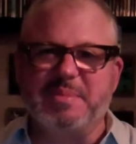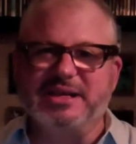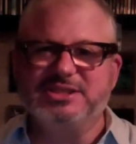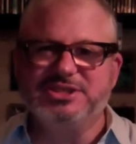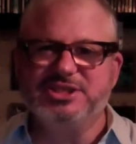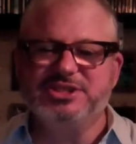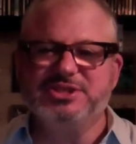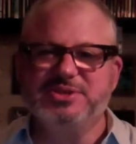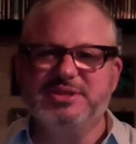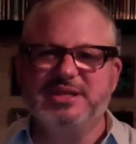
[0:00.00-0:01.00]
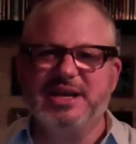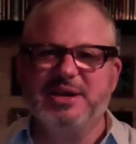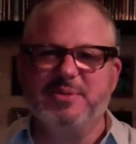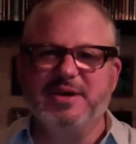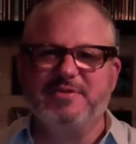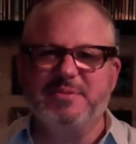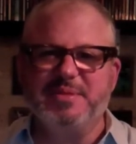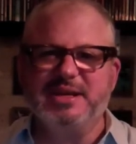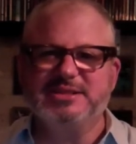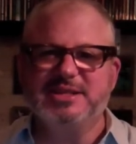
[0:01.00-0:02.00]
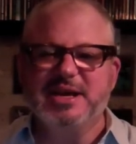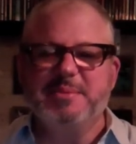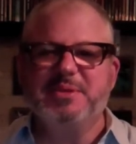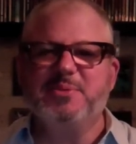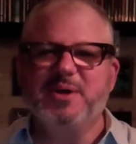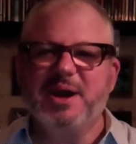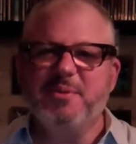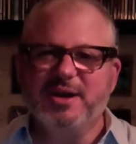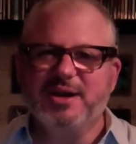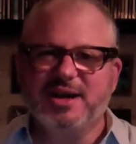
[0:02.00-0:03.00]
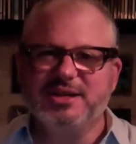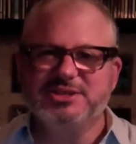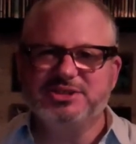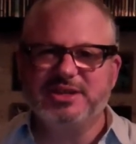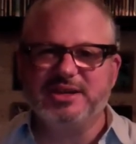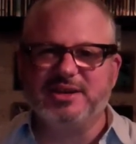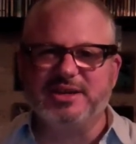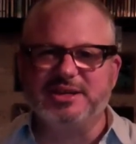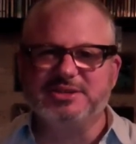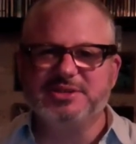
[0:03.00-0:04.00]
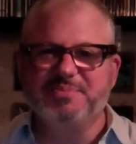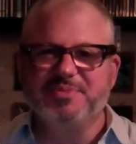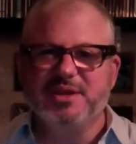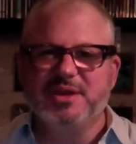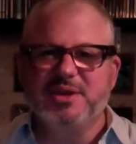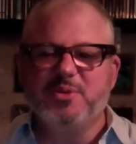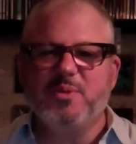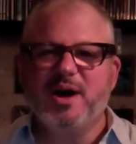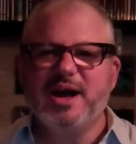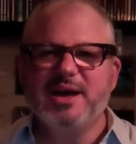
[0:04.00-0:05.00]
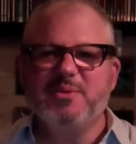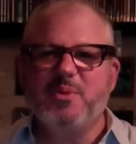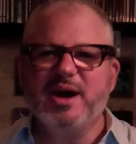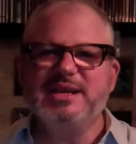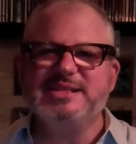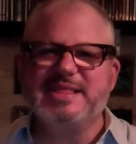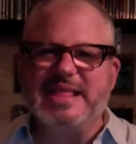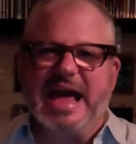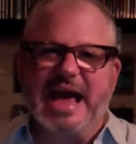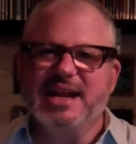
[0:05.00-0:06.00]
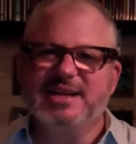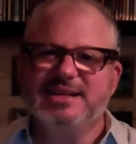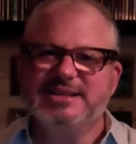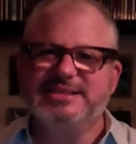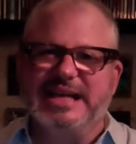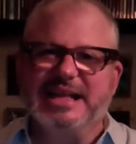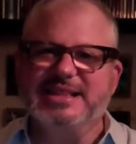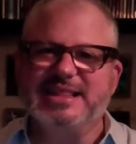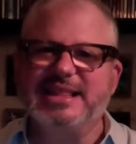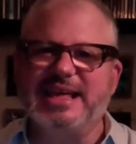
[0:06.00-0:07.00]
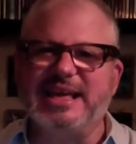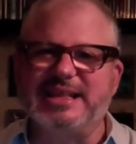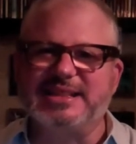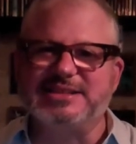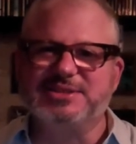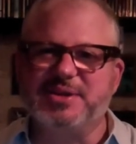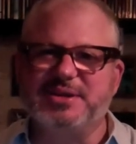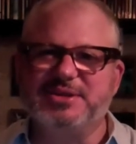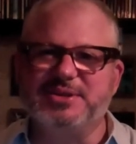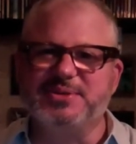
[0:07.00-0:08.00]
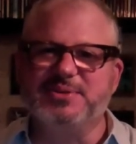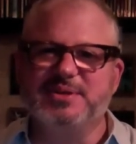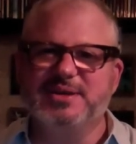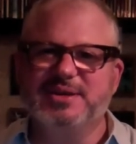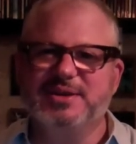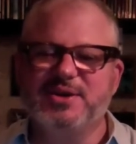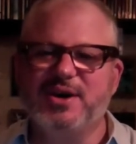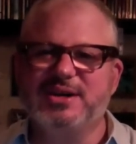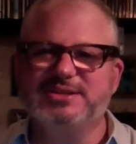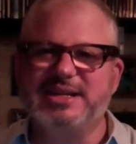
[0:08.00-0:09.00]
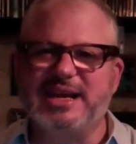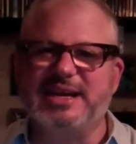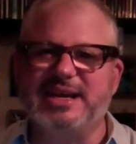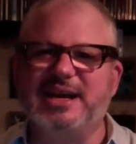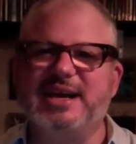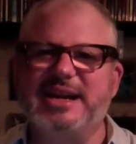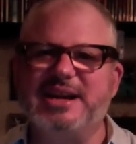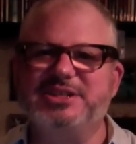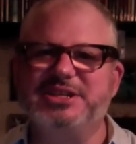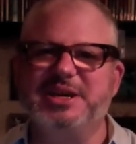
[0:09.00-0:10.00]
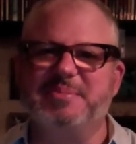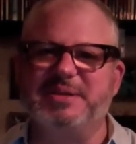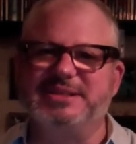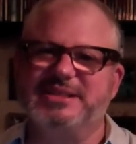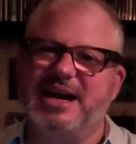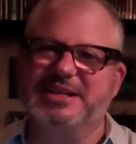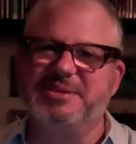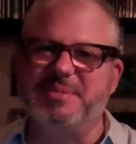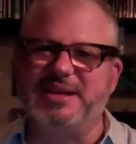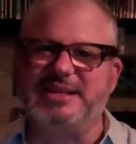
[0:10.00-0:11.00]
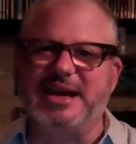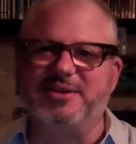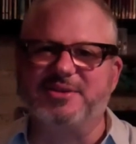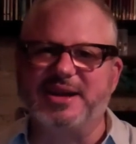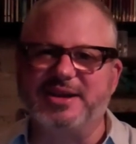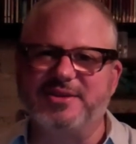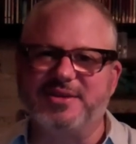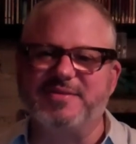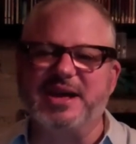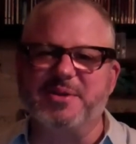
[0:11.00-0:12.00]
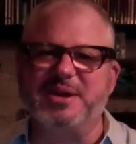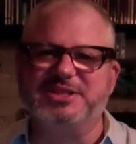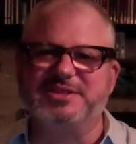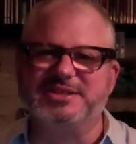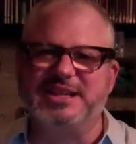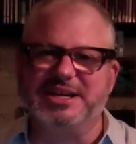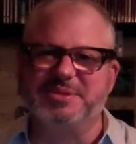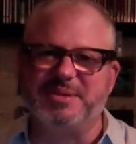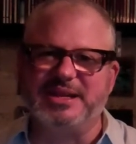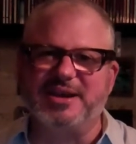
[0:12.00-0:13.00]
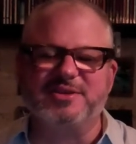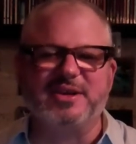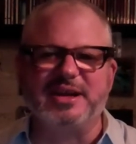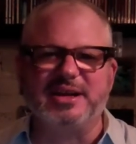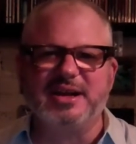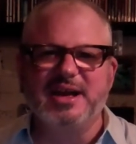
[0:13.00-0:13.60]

messages you can take away from this, but the one I want to concentrate on is why is that the thing that's going to cause an energy company stock to be downgraded, or an evaluation of the stock to be downgraded?